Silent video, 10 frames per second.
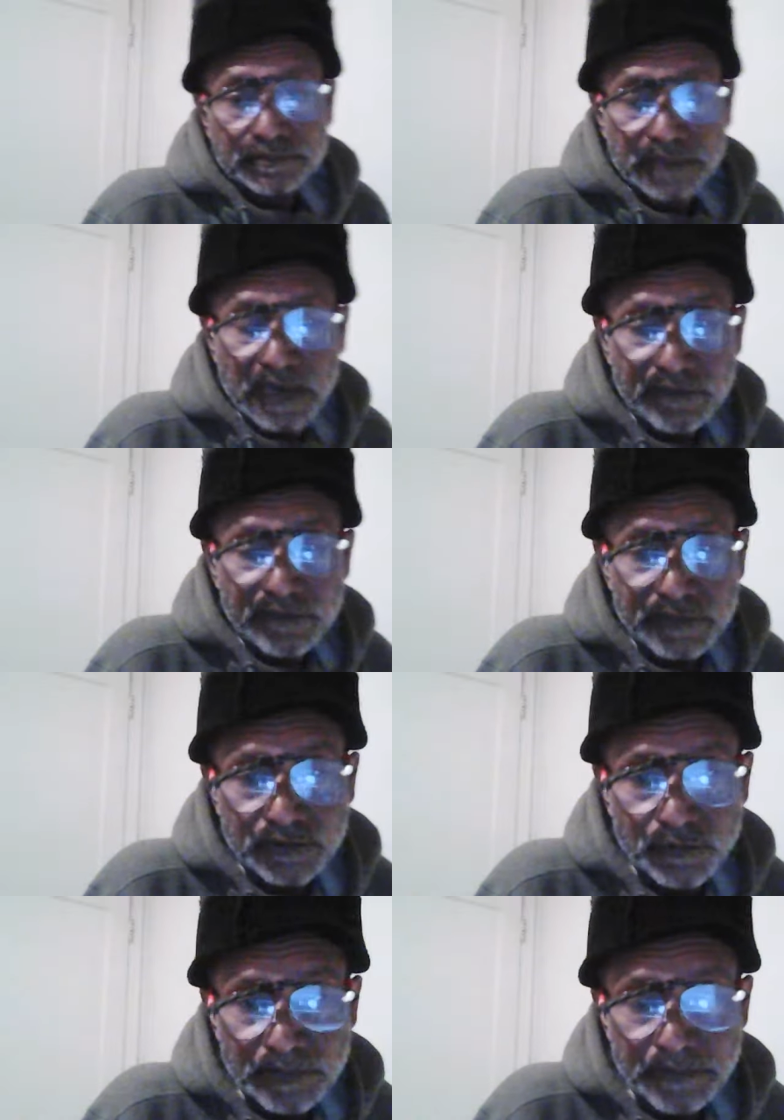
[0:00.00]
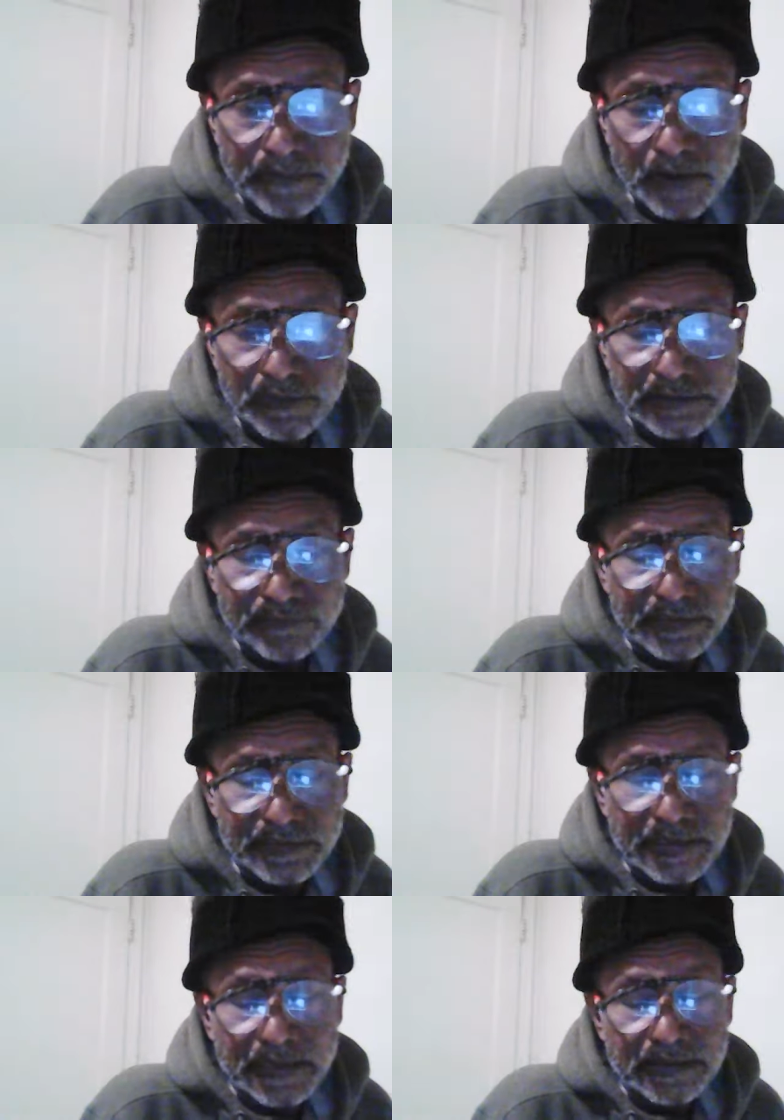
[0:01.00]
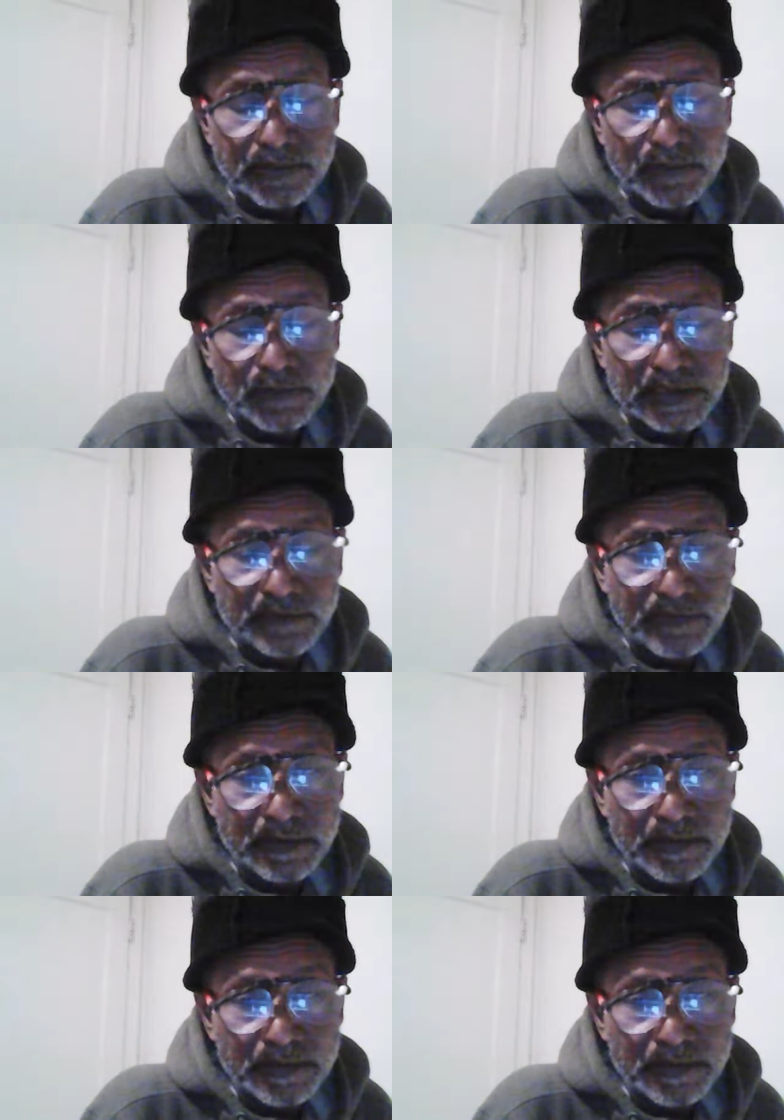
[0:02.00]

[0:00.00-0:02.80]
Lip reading: have to do with powers of 10, and whatever.